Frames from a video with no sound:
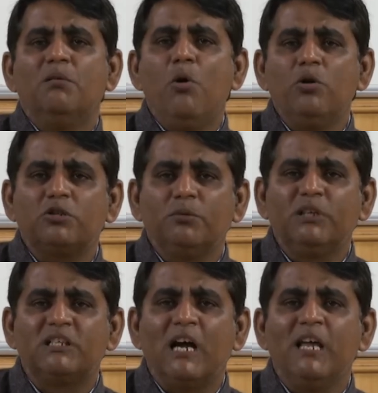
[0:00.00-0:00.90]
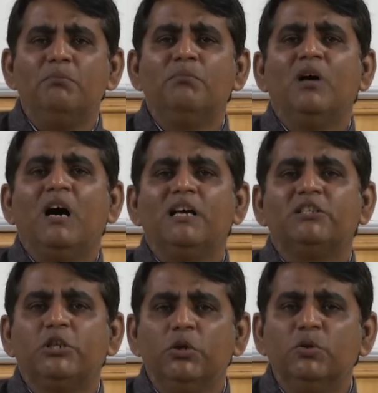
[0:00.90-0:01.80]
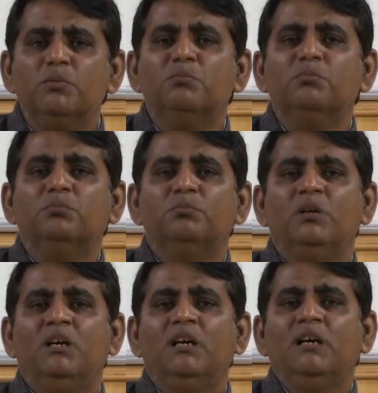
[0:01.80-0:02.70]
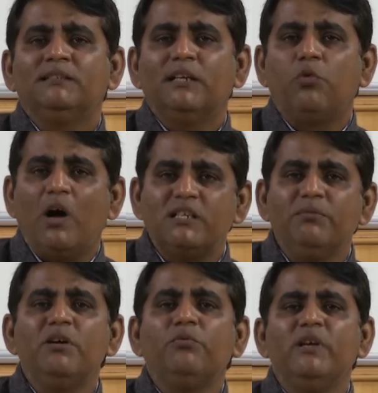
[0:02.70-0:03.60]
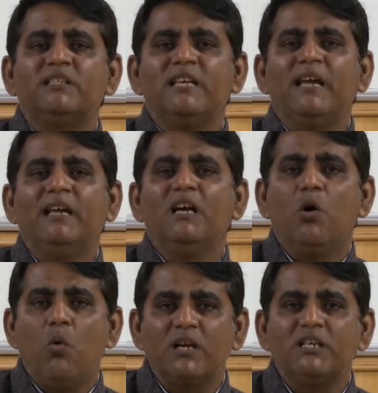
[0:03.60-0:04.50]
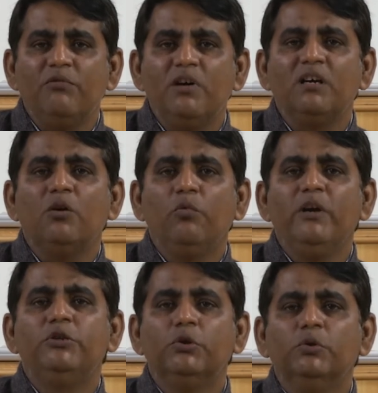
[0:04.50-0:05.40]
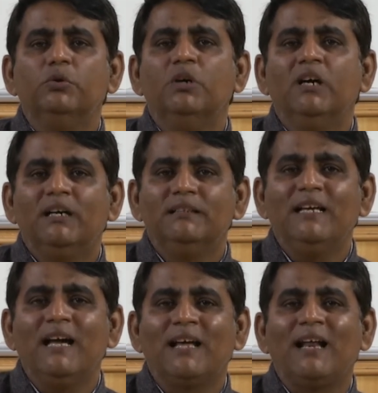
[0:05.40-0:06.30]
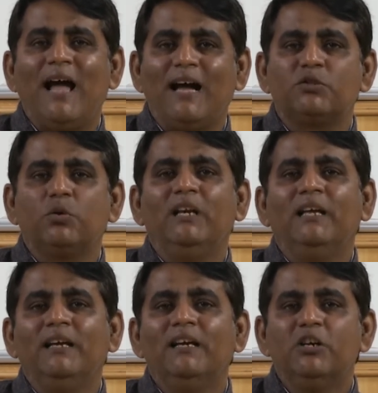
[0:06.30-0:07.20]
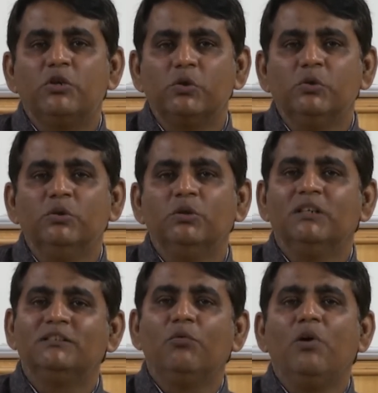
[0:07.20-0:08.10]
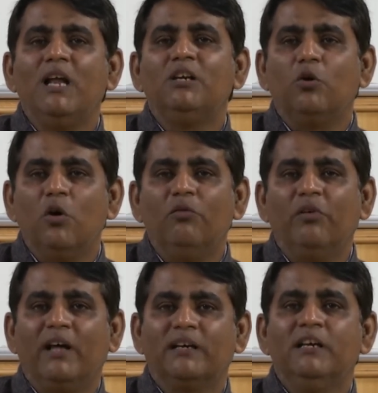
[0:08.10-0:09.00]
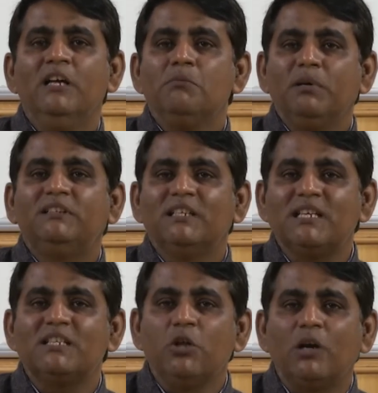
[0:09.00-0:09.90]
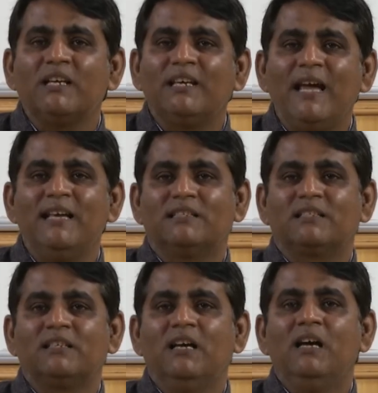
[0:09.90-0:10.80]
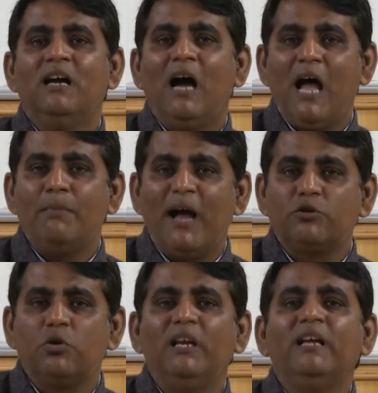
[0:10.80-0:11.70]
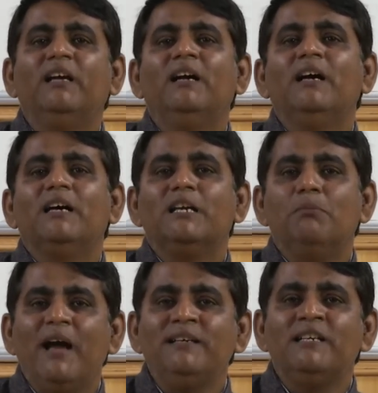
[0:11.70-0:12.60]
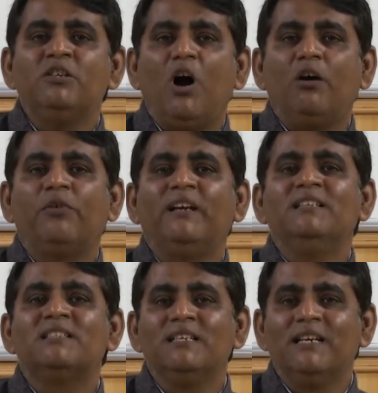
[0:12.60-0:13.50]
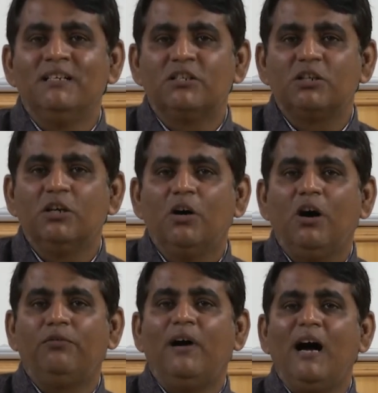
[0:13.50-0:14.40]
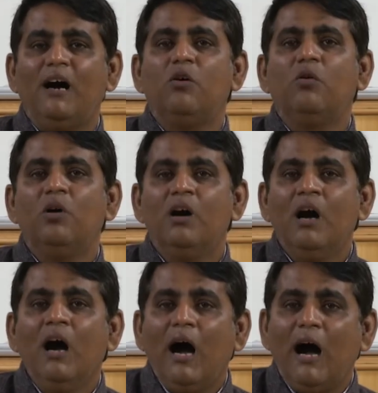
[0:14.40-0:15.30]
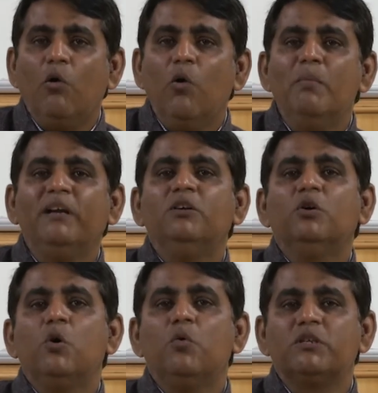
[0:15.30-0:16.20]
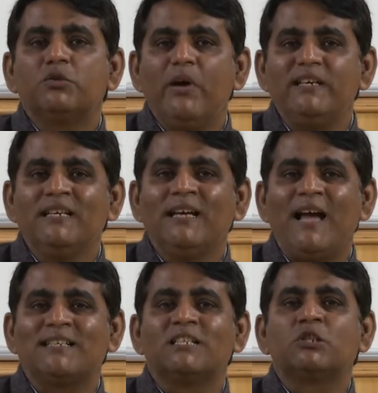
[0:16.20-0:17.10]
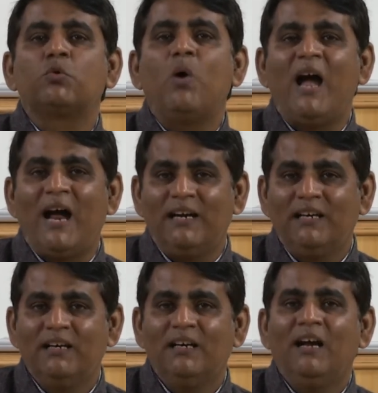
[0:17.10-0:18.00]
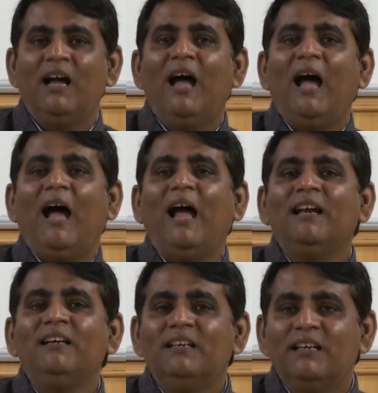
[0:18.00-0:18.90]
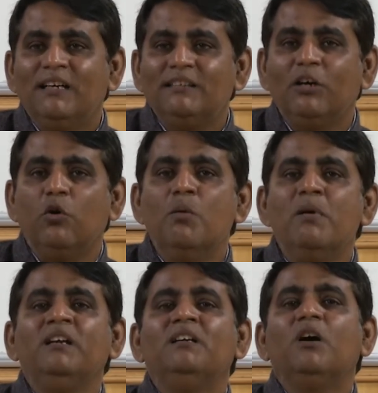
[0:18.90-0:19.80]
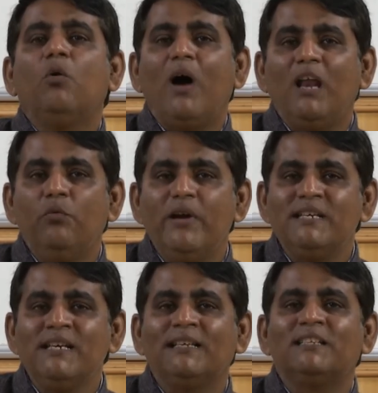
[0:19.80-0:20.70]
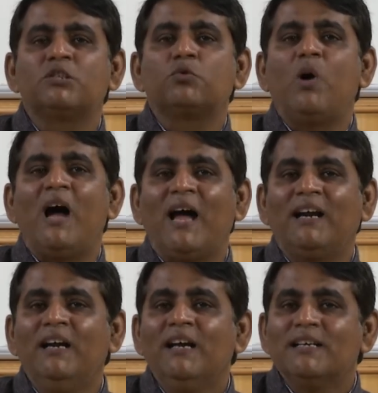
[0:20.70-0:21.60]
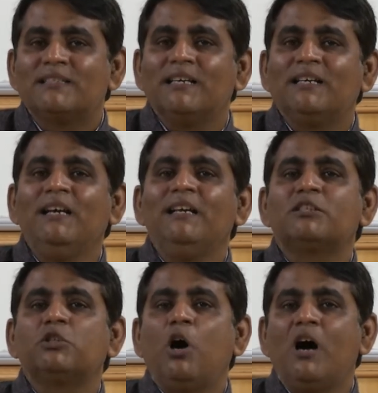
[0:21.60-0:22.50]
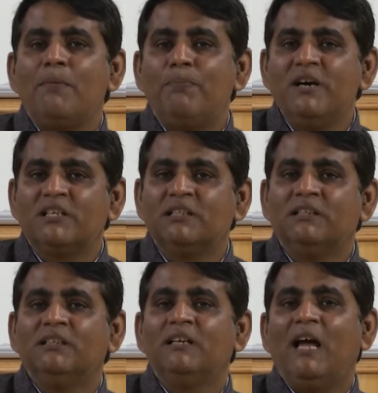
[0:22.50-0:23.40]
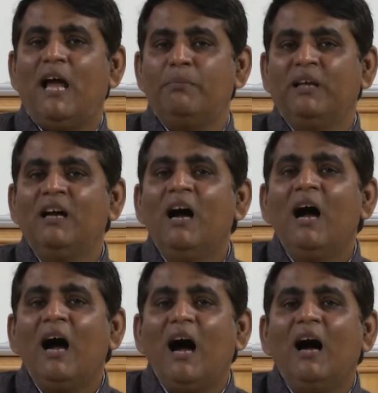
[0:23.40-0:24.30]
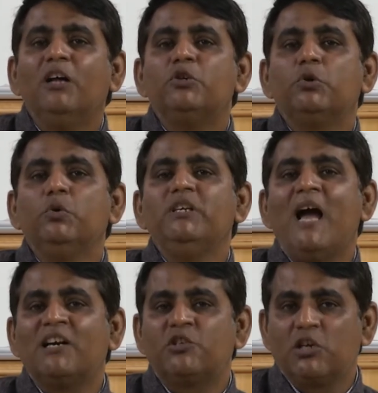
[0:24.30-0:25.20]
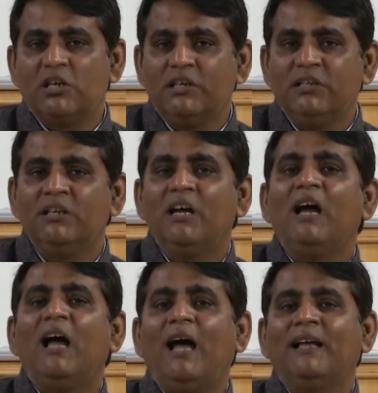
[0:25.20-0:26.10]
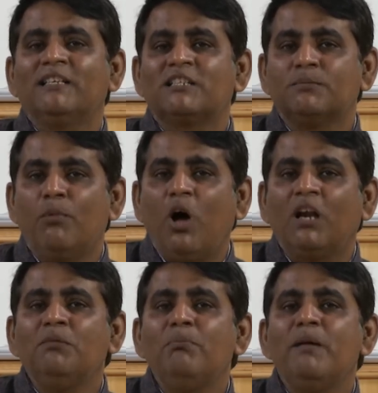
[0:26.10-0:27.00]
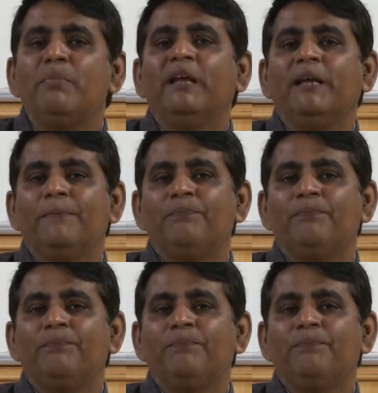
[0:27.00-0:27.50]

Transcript: most of the time assume that whatever we say, whatever we do, they are actually true the world over. But this is not a case. I am actually reminded of an incident of how a woman who was waiting at a square, and the woman, while waiting at the square, suddenly saw a person having 2 young children and a small baby.